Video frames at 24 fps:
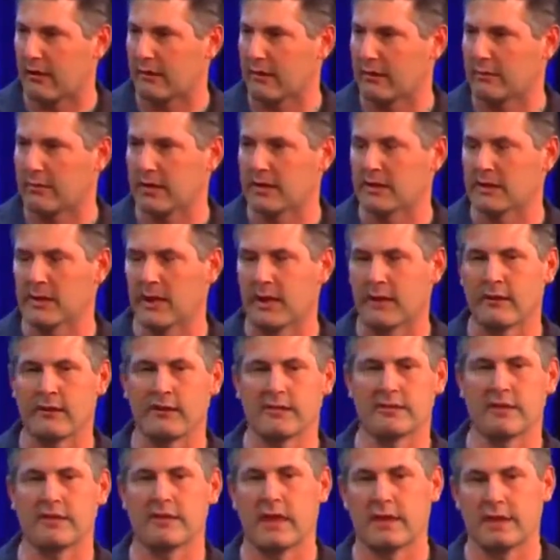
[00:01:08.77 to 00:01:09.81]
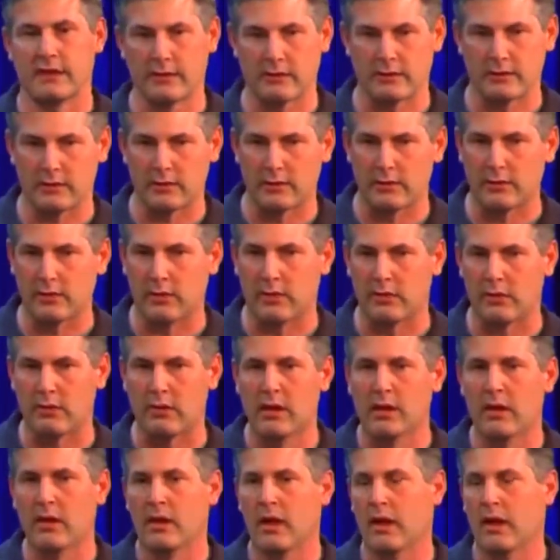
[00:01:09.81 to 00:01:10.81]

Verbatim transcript: Mm-hmm. I mean, Larry's done that here at Google.